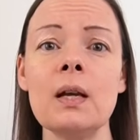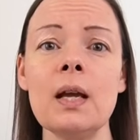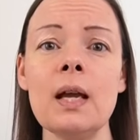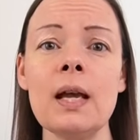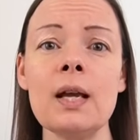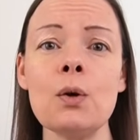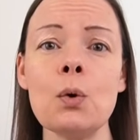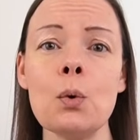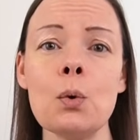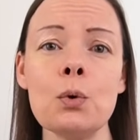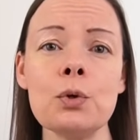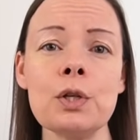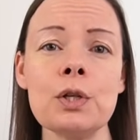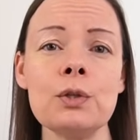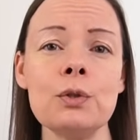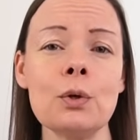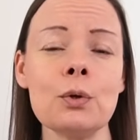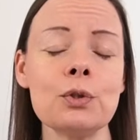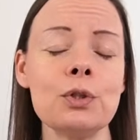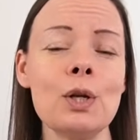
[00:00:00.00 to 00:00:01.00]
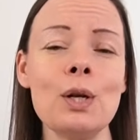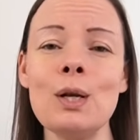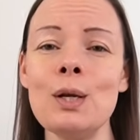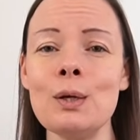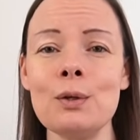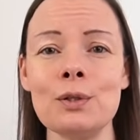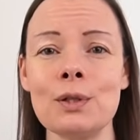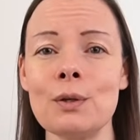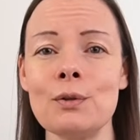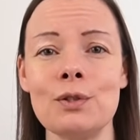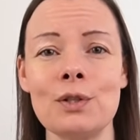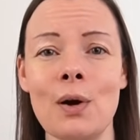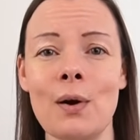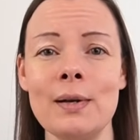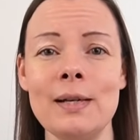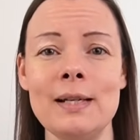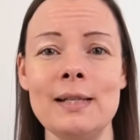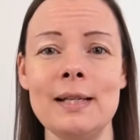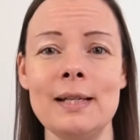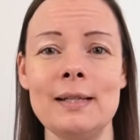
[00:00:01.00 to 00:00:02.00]
in order not to lose those
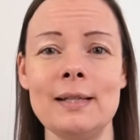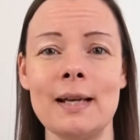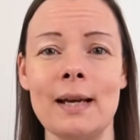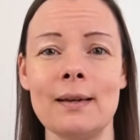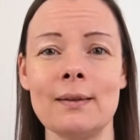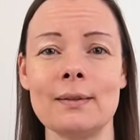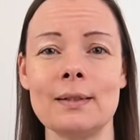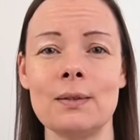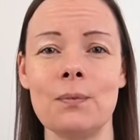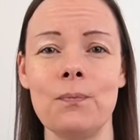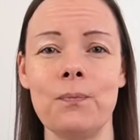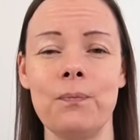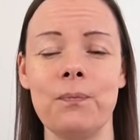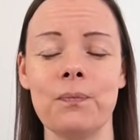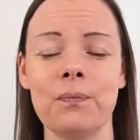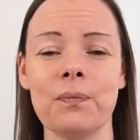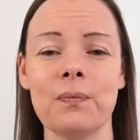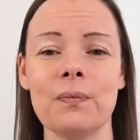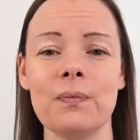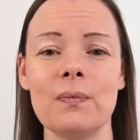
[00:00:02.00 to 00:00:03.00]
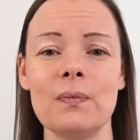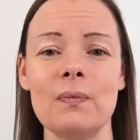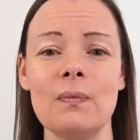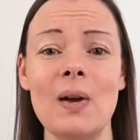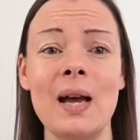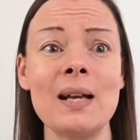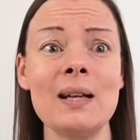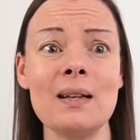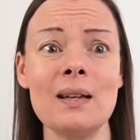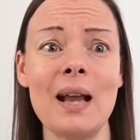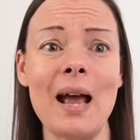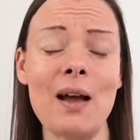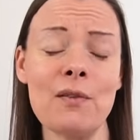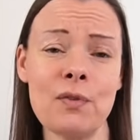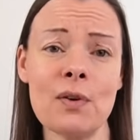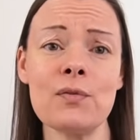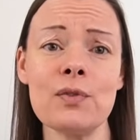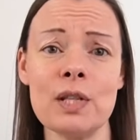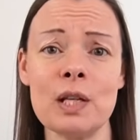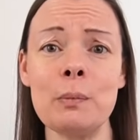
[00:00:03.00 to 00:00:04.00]
tiny details, and have
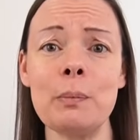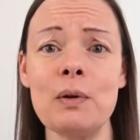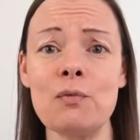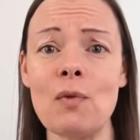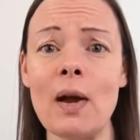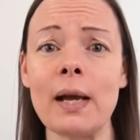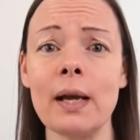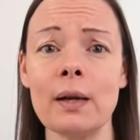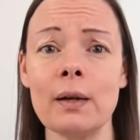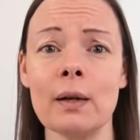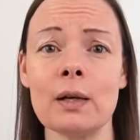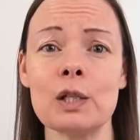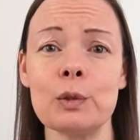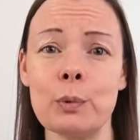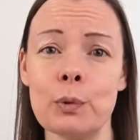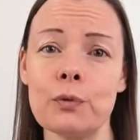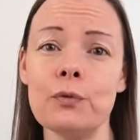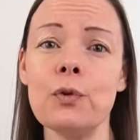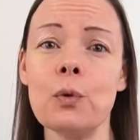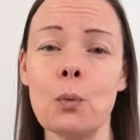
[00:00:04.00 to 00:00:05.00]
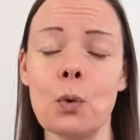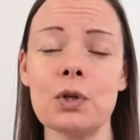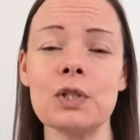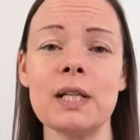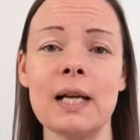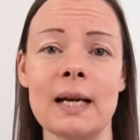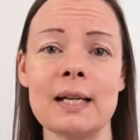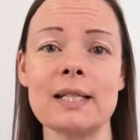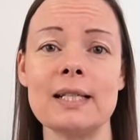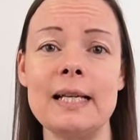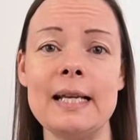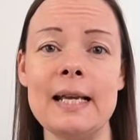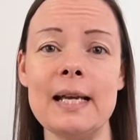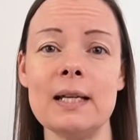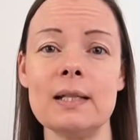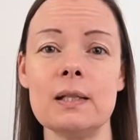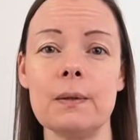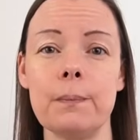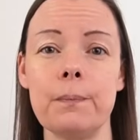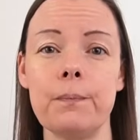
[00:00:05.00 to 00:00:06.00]
everything be recognisable for what it actually
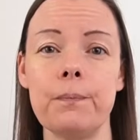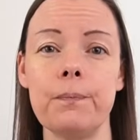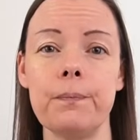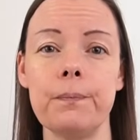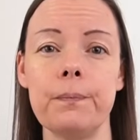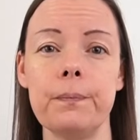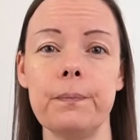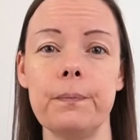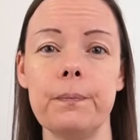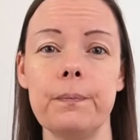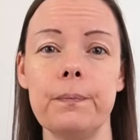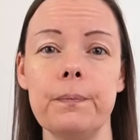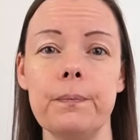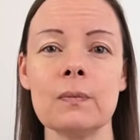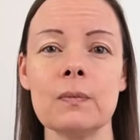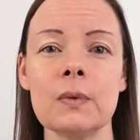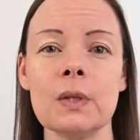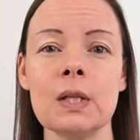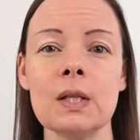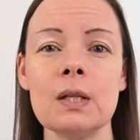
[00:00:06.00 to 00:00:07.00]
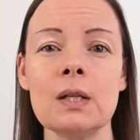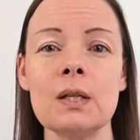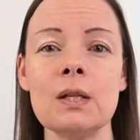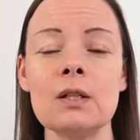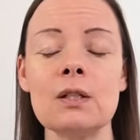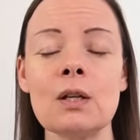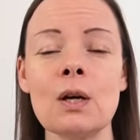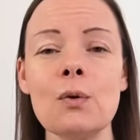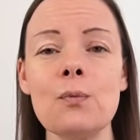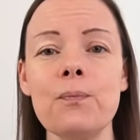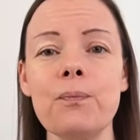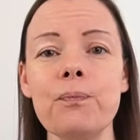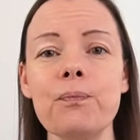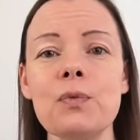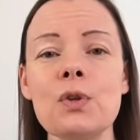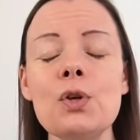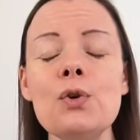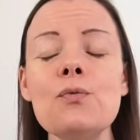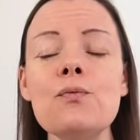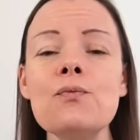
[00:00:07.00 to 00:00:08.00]
is. So
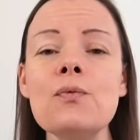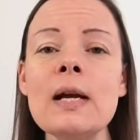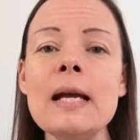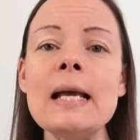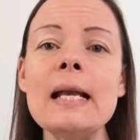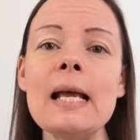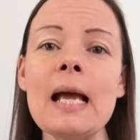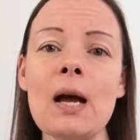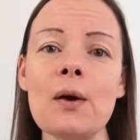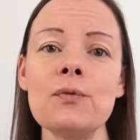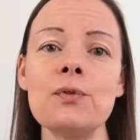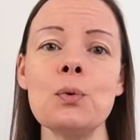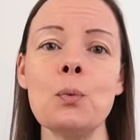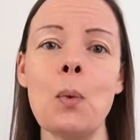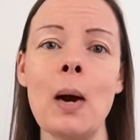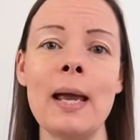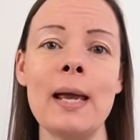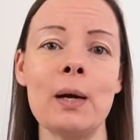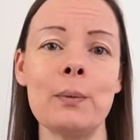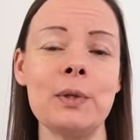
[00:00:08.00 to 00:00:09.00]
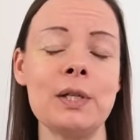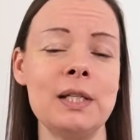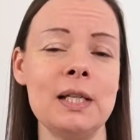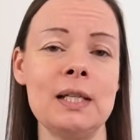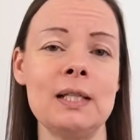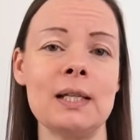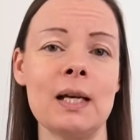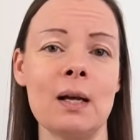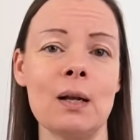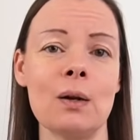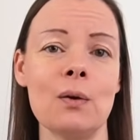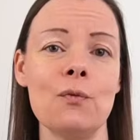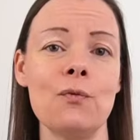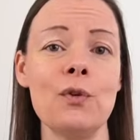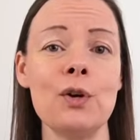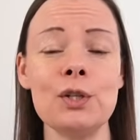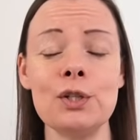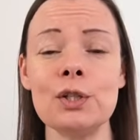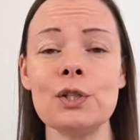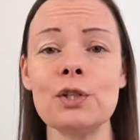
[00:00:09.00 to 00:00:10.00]
you really have to weigh up the detail
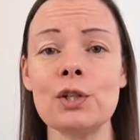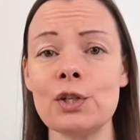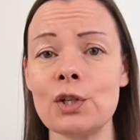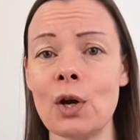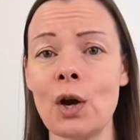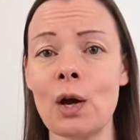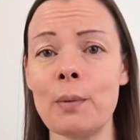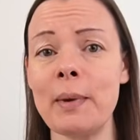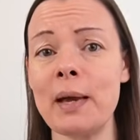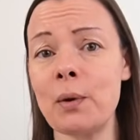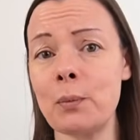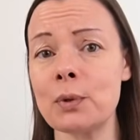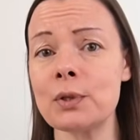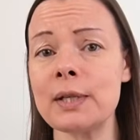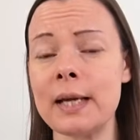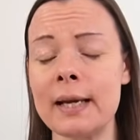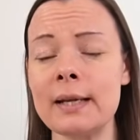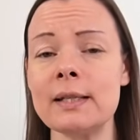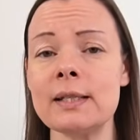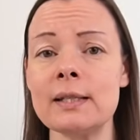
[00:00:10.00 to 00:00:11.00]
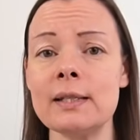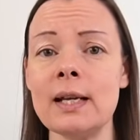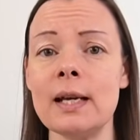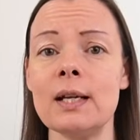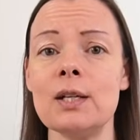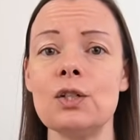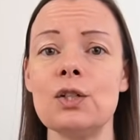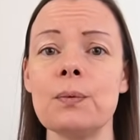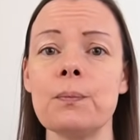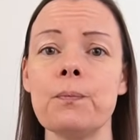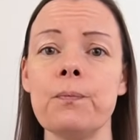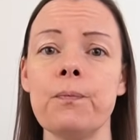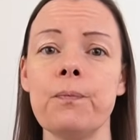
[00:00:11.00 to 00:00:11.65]
versus the time it will take to stitch.